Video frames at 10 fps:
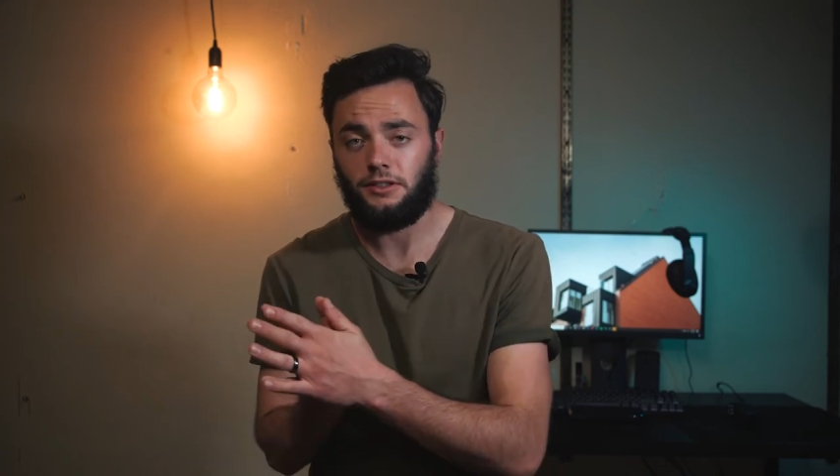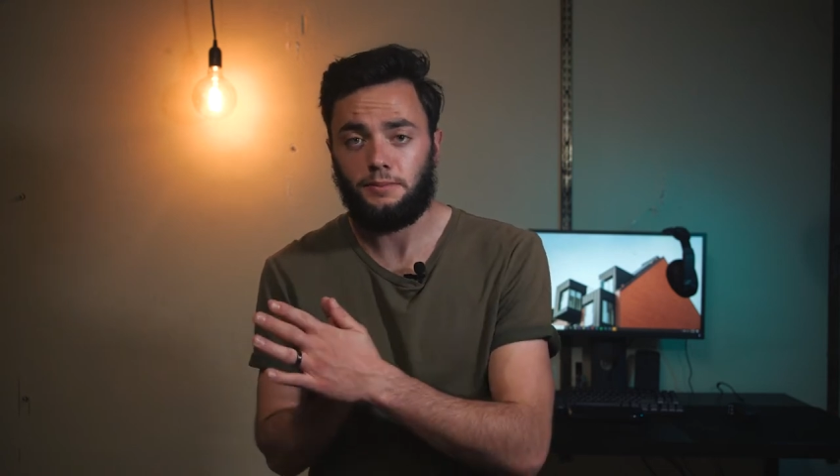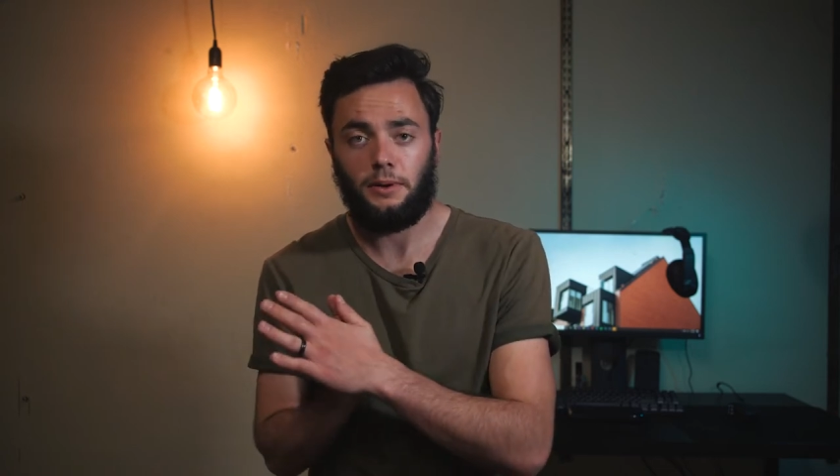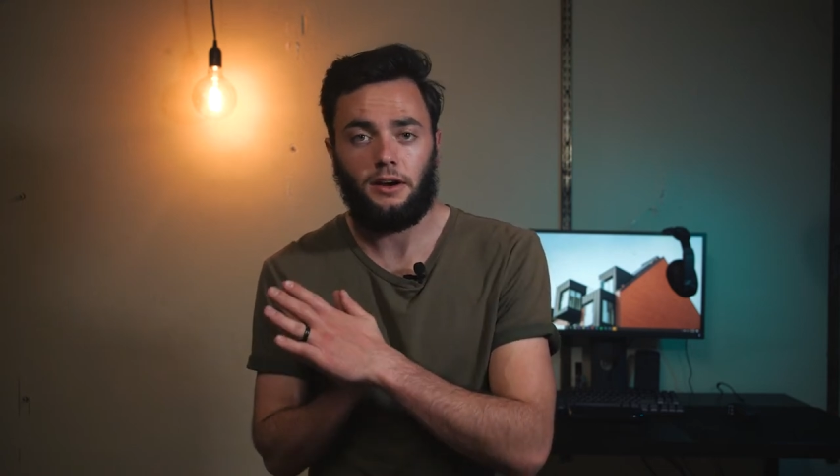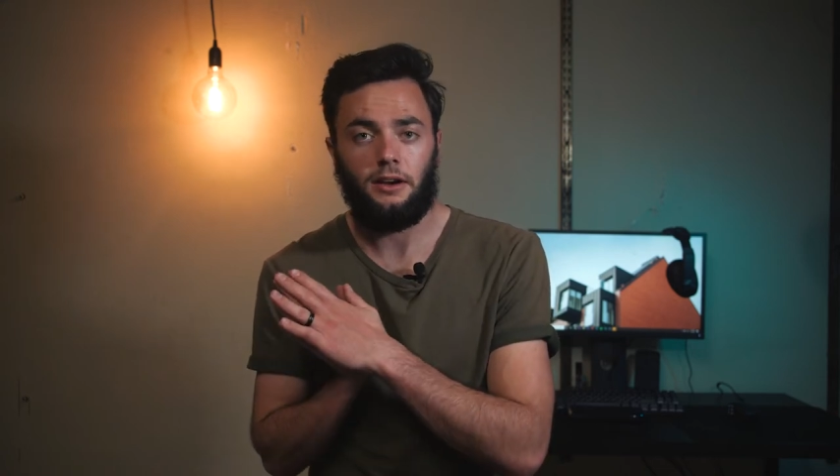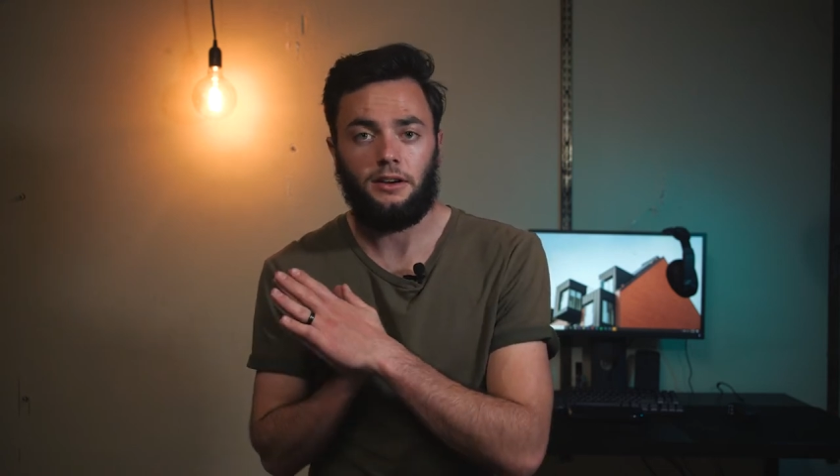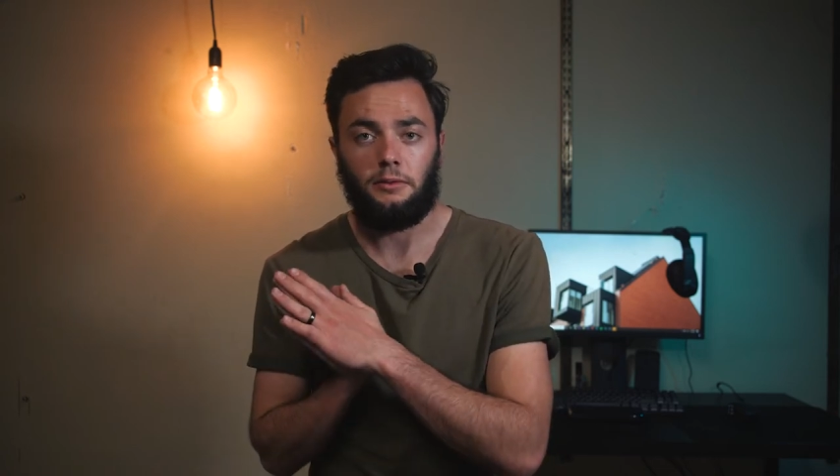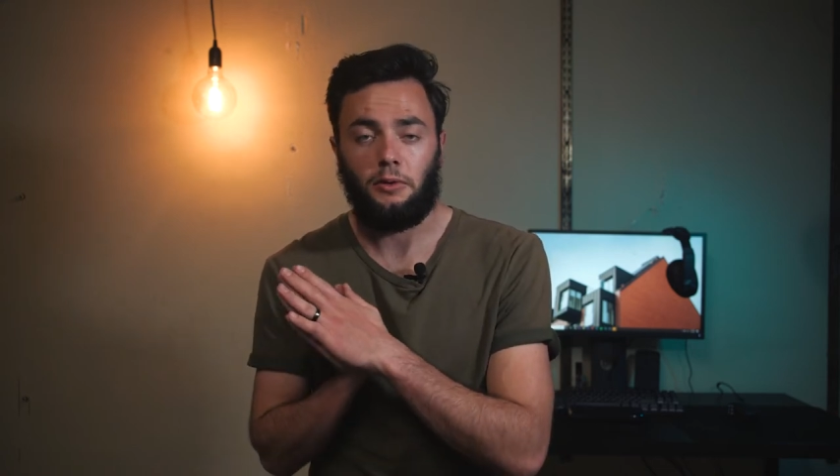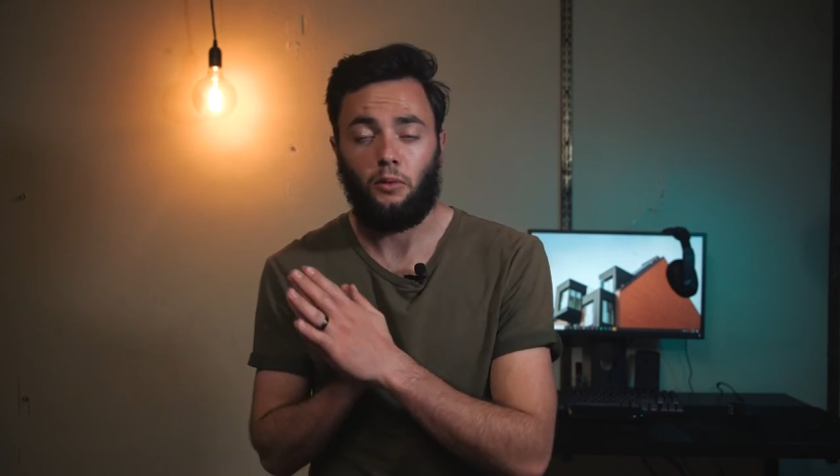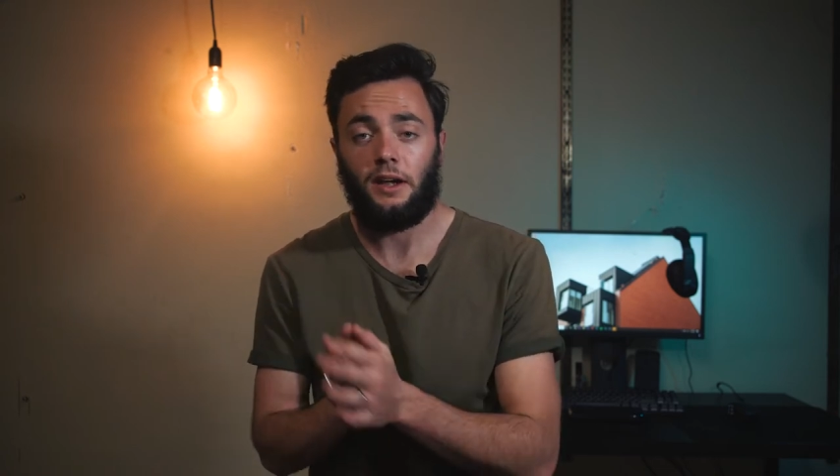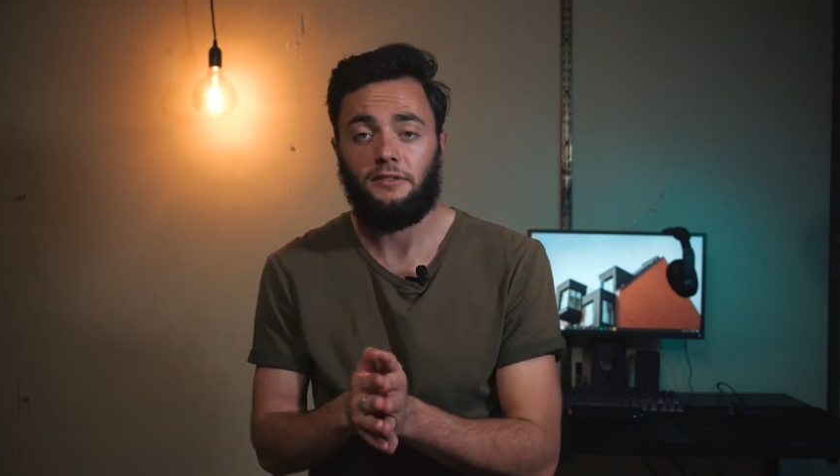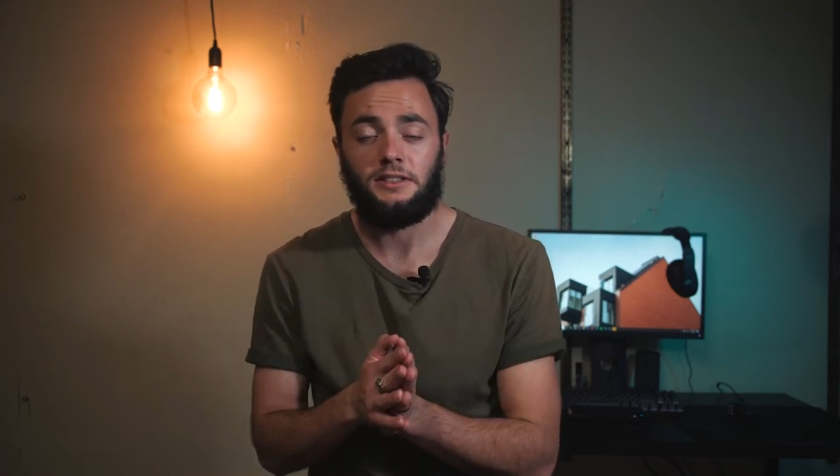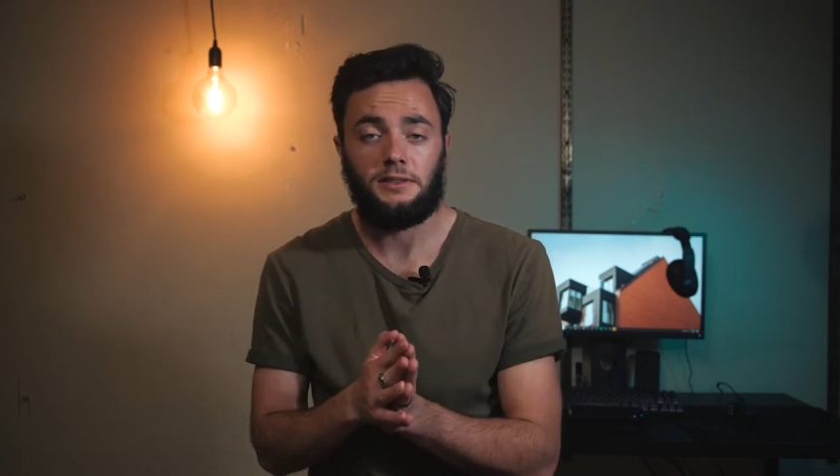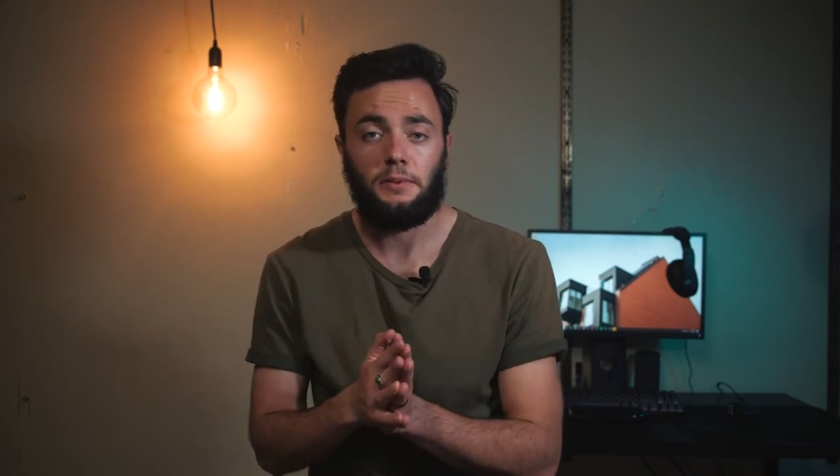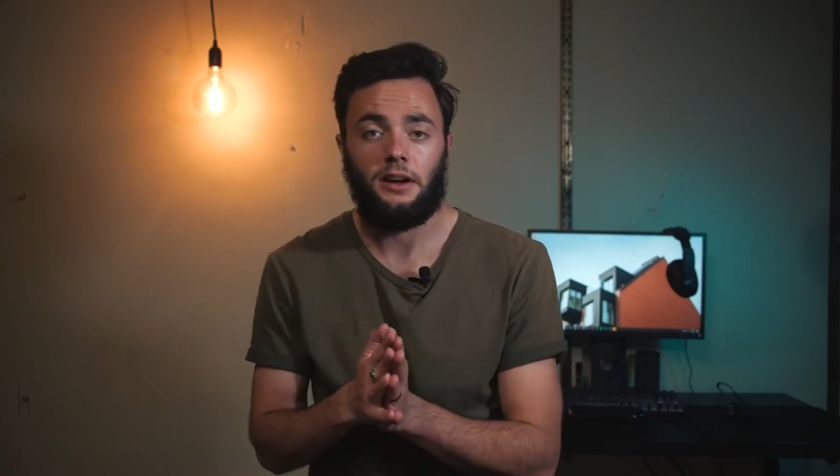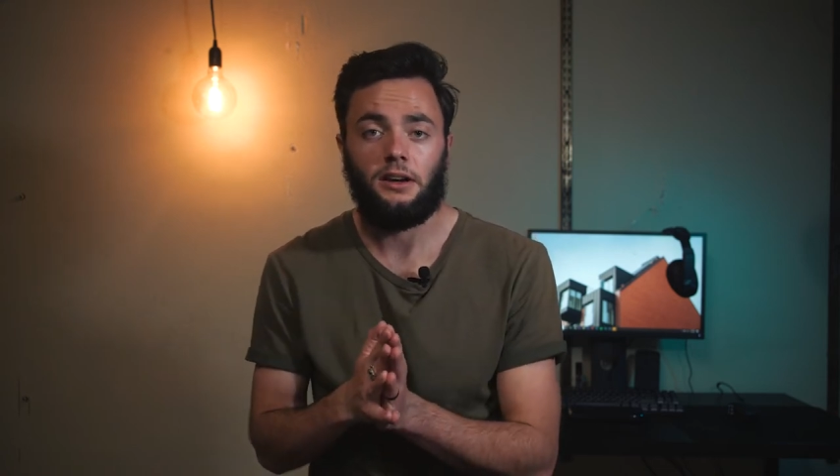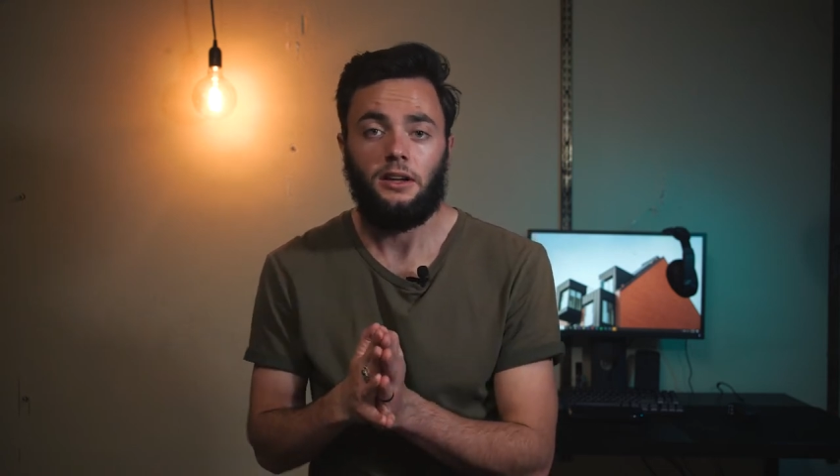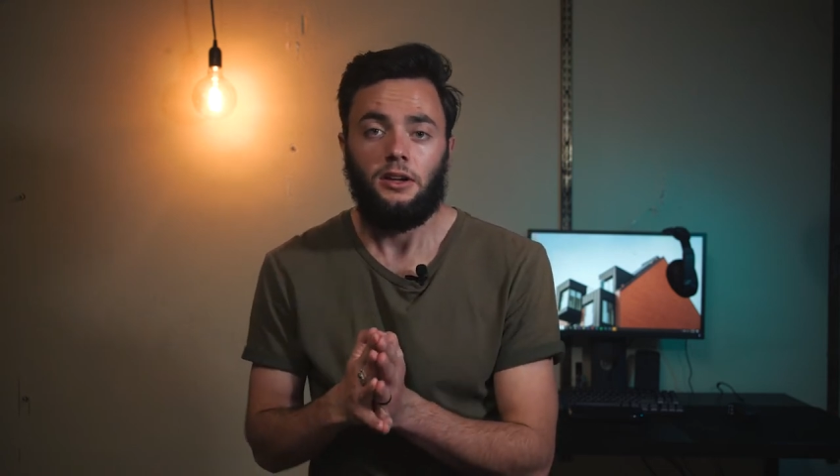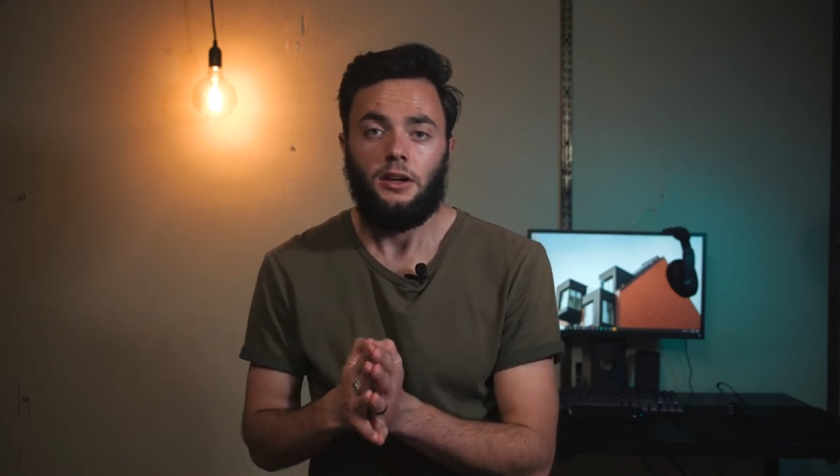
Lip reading: inspired and my wife inspired.